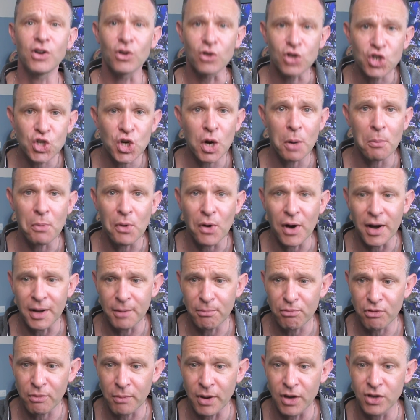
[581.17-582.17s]
or
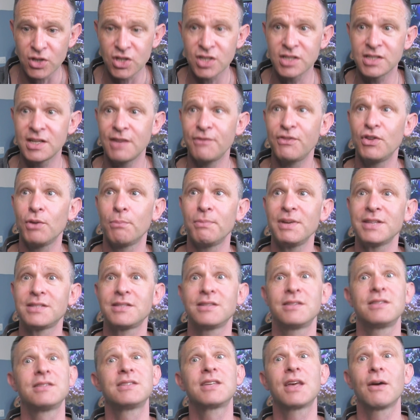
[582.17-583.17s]
shop-wide promotion is if your
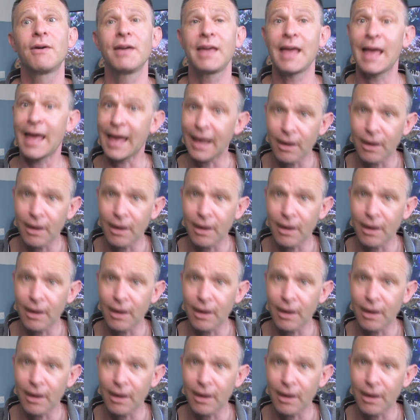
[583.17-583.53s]
business is going